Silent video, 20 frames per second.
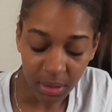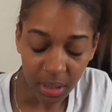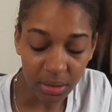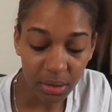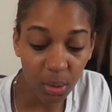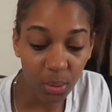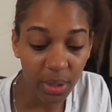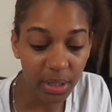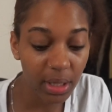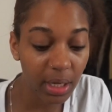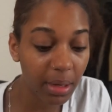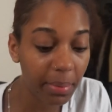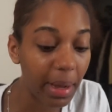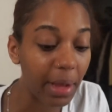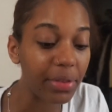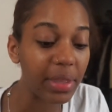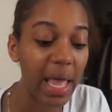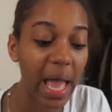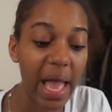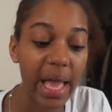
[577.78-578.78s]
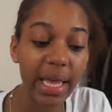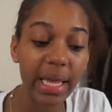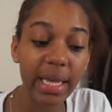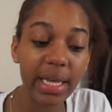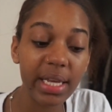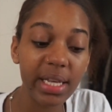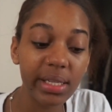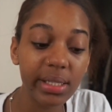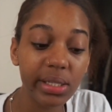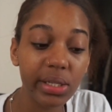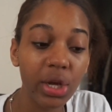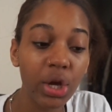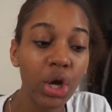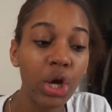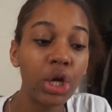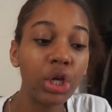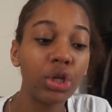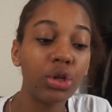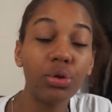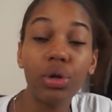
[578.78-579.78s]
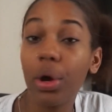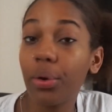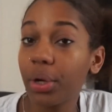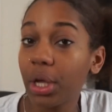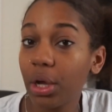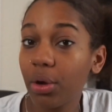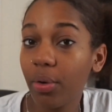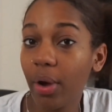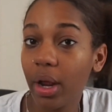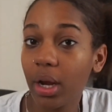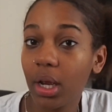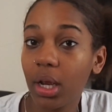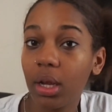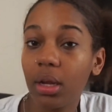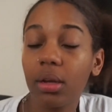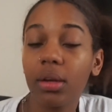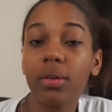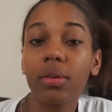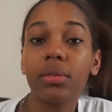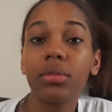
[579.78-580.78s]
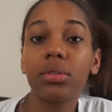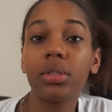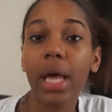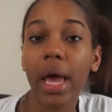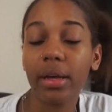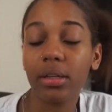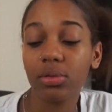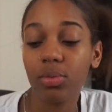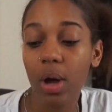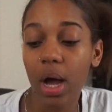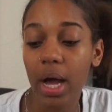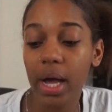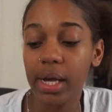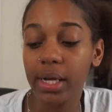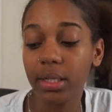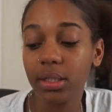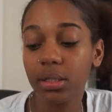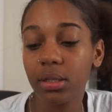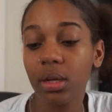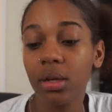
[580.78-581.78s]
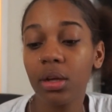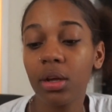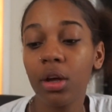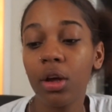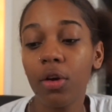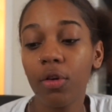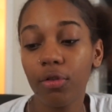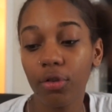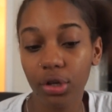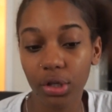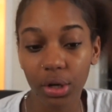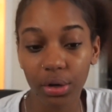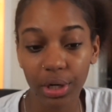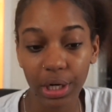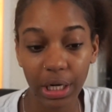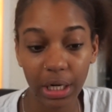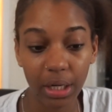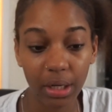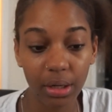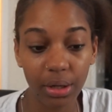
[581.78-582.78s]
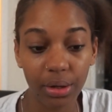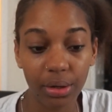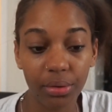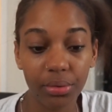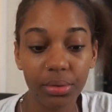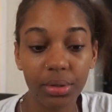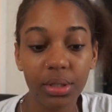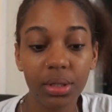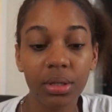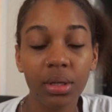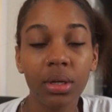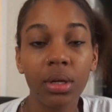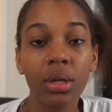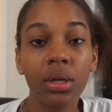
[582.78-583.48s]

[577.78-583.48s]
the one thing about that is you don't get credit tax-wise for donating clothes.